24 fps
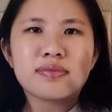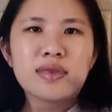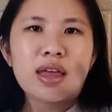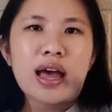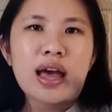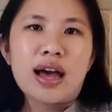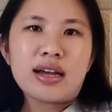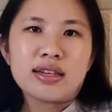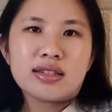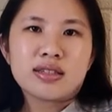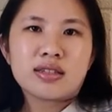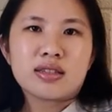
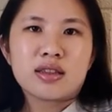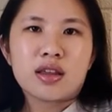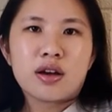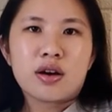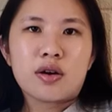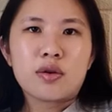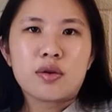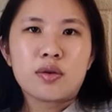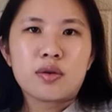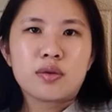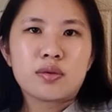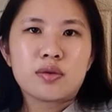as
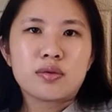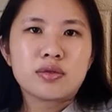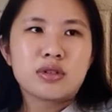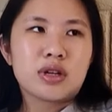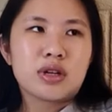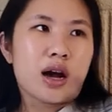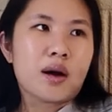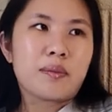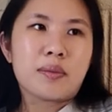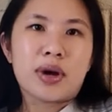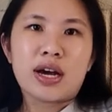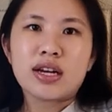though
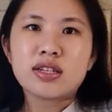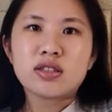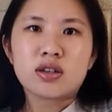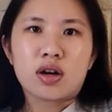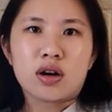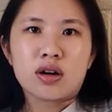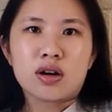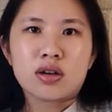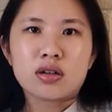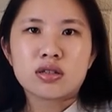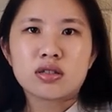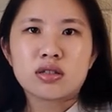not my
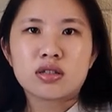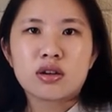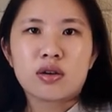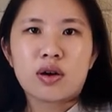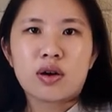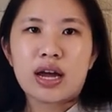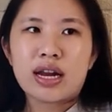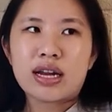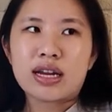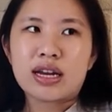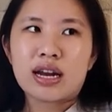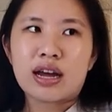dog. So
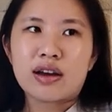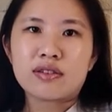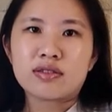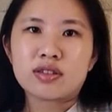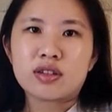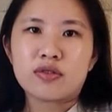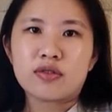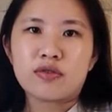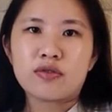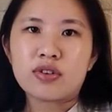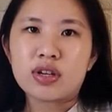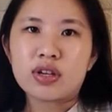I didn't have
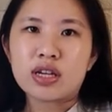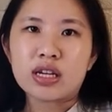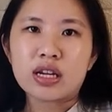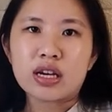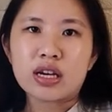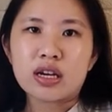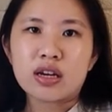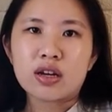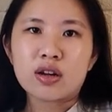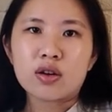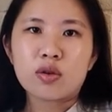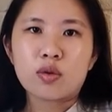to feed
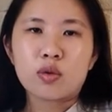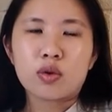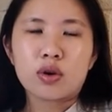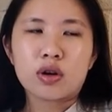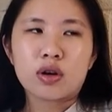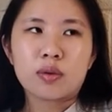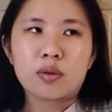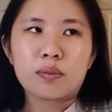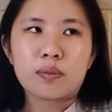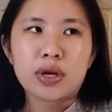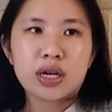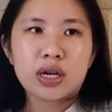it
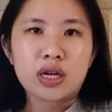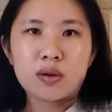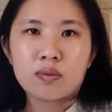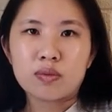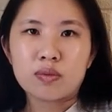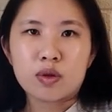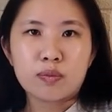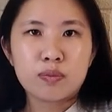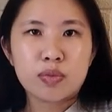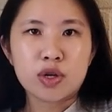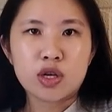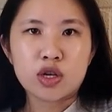or pick
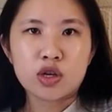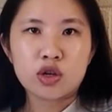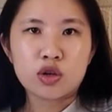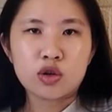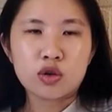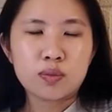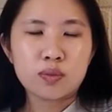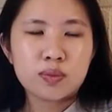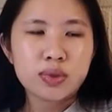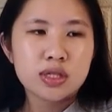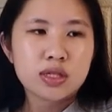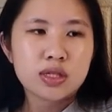up the
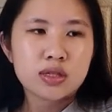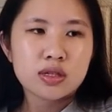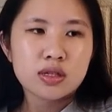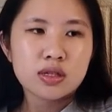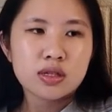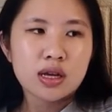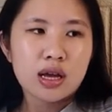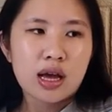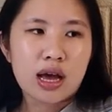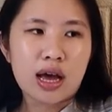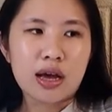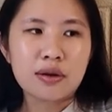poops.
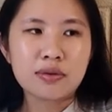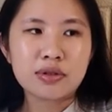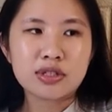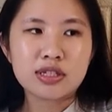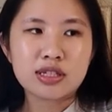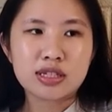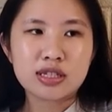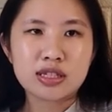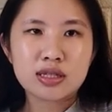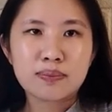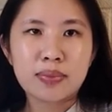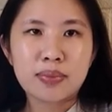I would
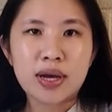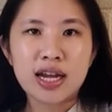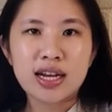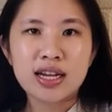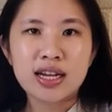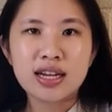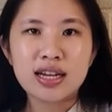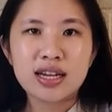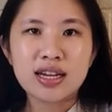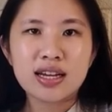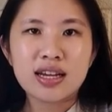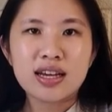just pet
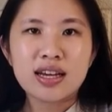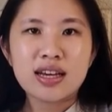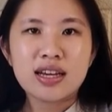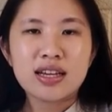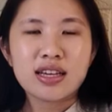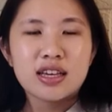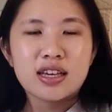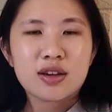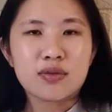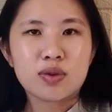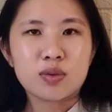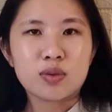it,
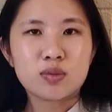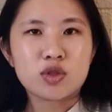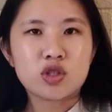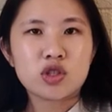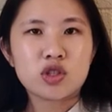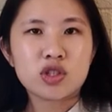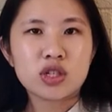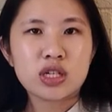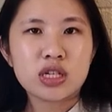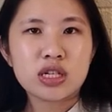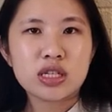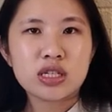give him
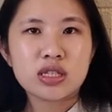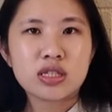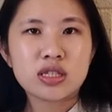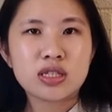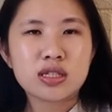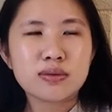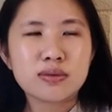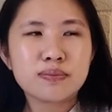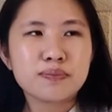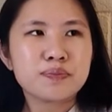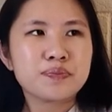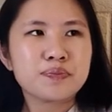
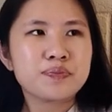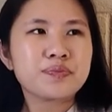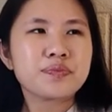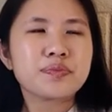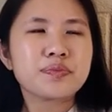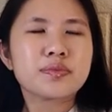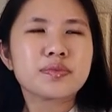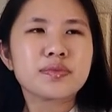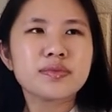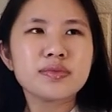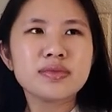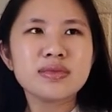treats,
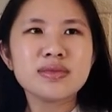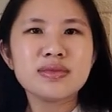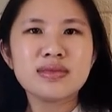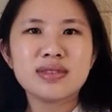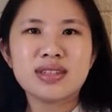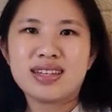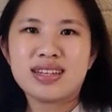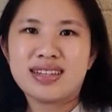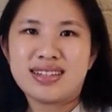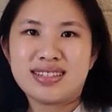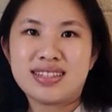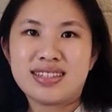
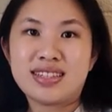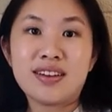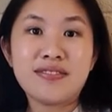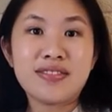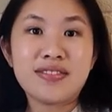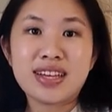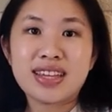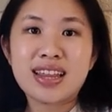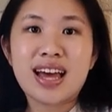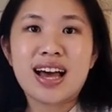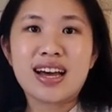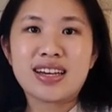stuff
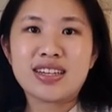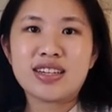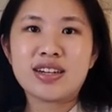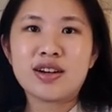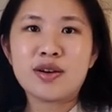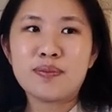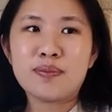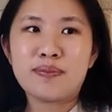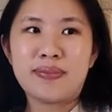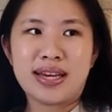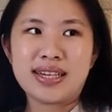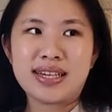like that. You
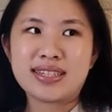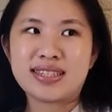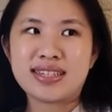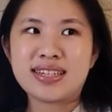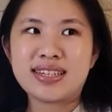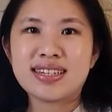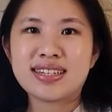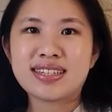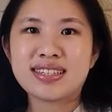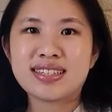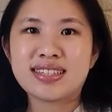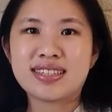know,
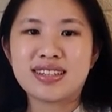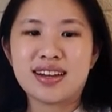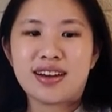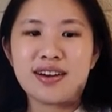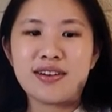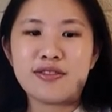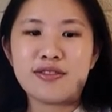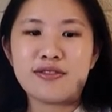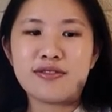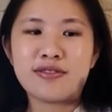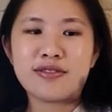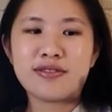basic
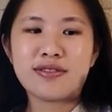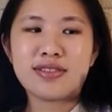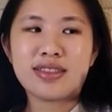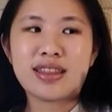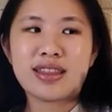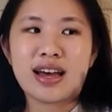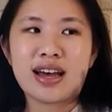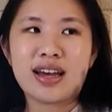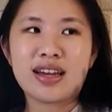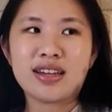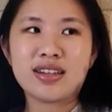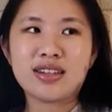stuff
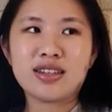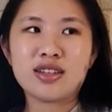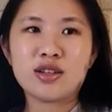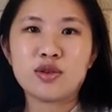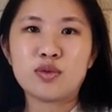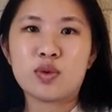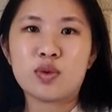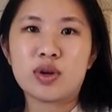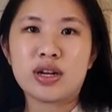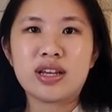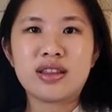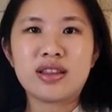that you
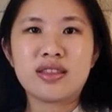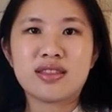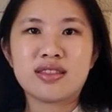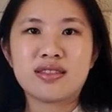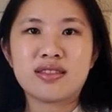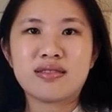wouldn't